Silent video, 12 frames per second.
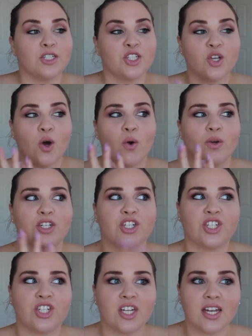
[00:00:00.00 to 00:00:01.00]
So
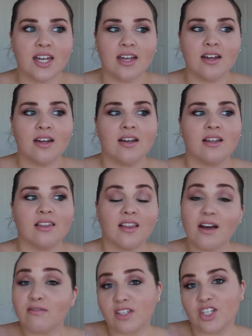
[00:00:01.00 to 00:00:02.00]
she
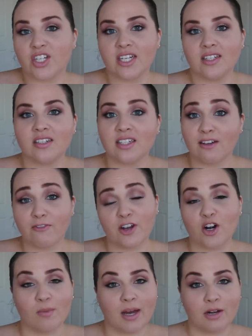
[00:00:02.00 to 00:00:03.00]
loves the jeans because they
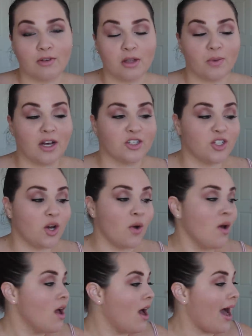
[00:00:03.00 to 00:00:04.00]
fit her body really well.
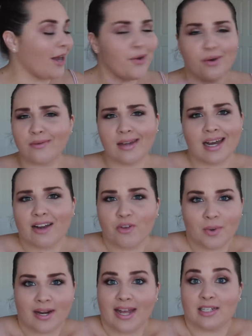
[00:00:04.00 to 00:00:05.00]
So I know not
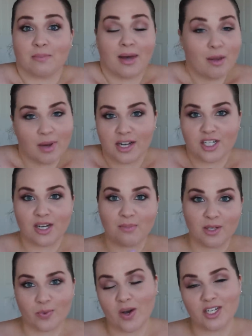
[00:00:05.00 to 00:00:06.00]
everyone has my body shape
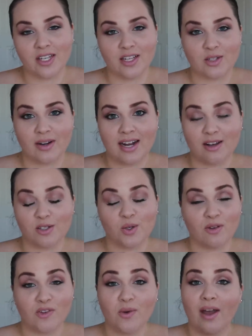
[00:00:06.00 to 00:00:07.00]
that's watching this right now.
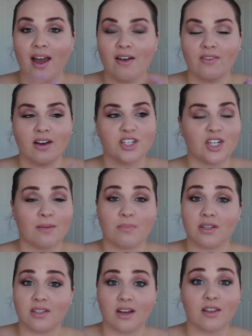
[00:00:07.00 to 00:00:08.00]
So if you have a shape that's